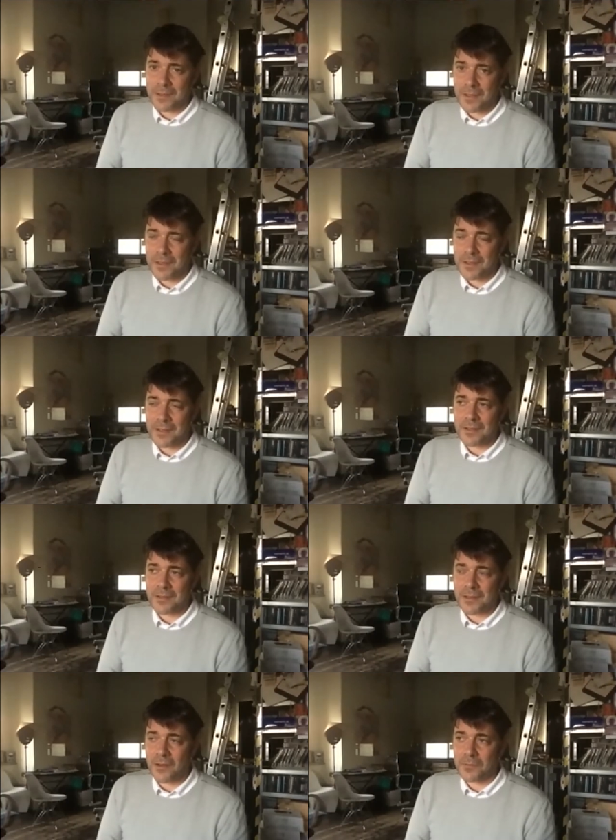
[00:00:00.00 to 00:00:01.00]
yeah, yeah, yeah.
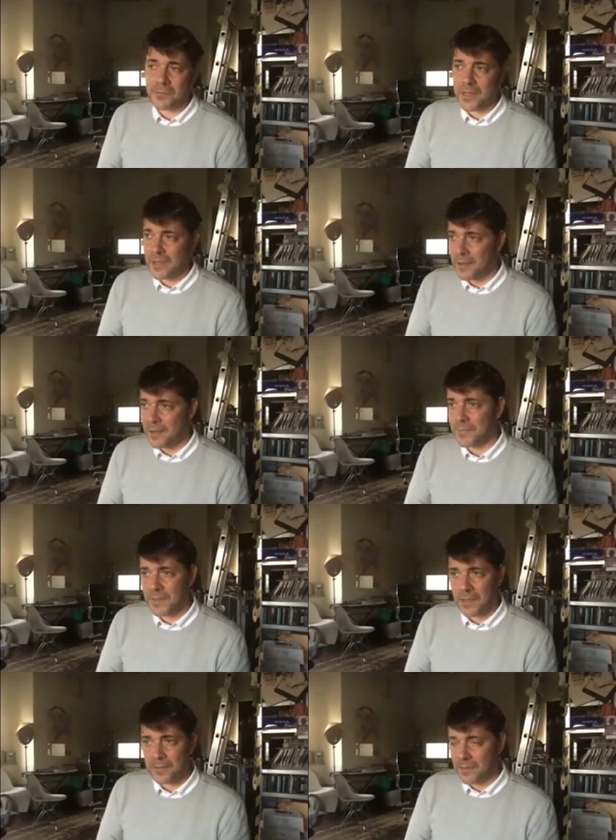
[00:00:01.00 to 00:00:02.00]
No, yeah, I'm.
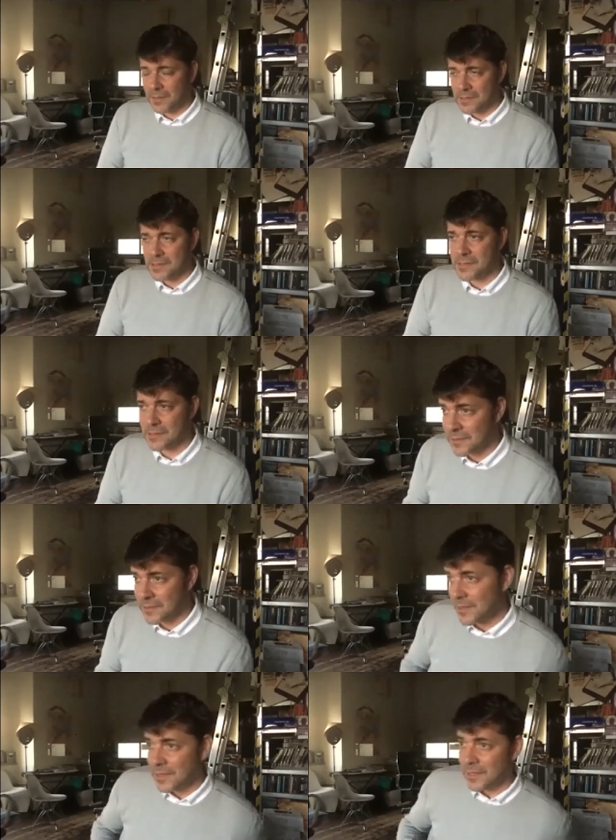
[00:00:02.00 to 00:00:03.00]
I think it's. Uh,
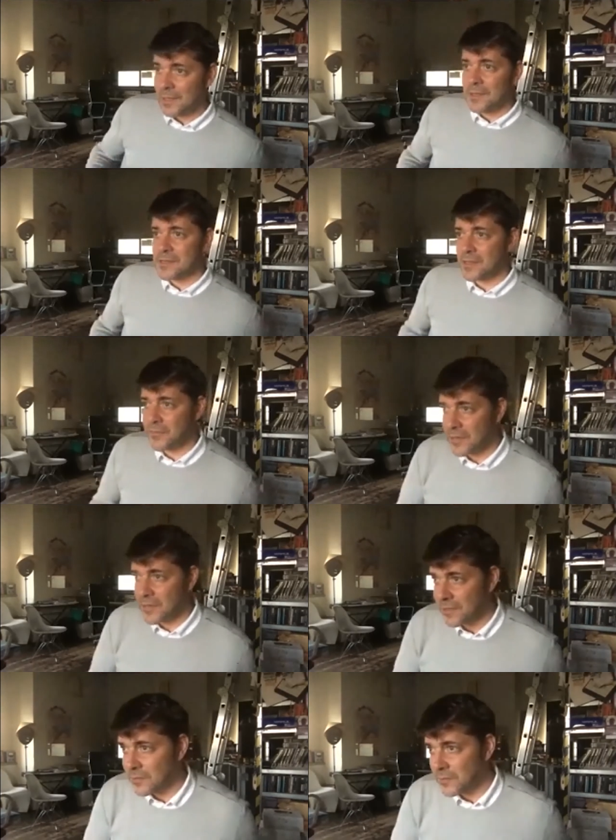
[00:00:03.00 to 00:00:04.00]
it's
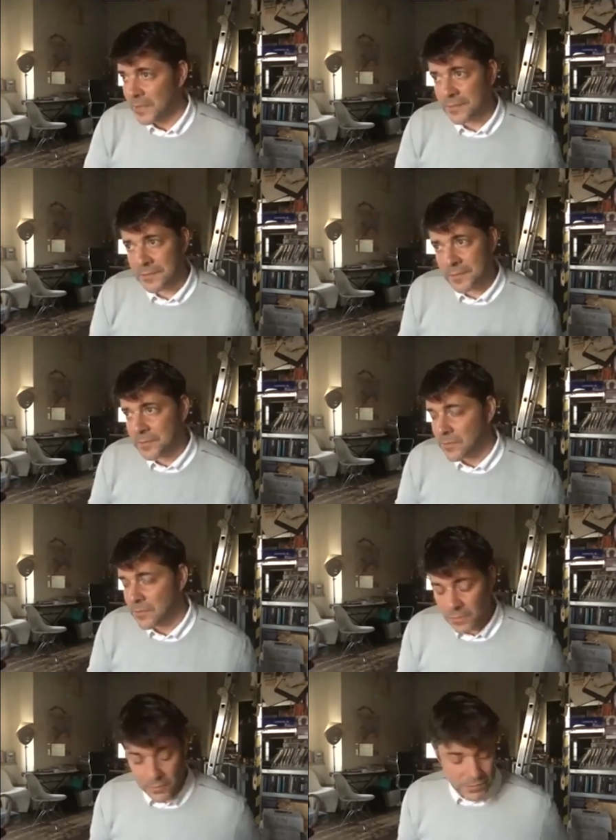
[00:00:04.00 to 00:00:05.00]
definitely good. But
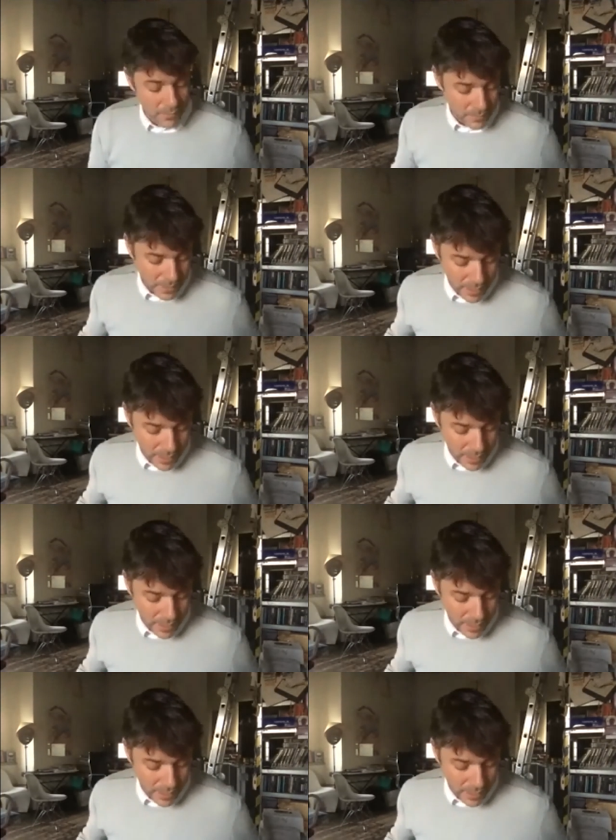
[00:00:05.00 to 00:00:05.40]
who knows what will